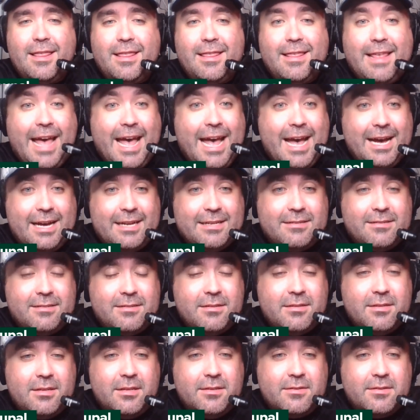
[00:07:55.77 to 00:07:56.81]

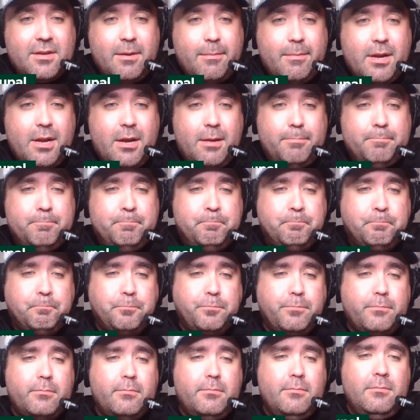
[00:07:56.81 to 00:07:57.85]
That is coming up
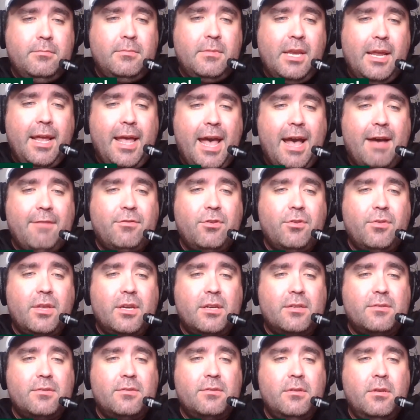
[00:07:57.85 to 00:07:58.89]
after
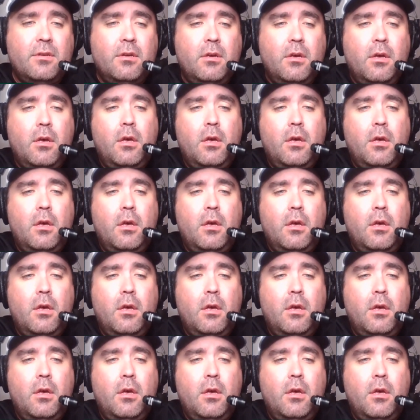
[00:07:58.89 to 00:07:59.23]
this.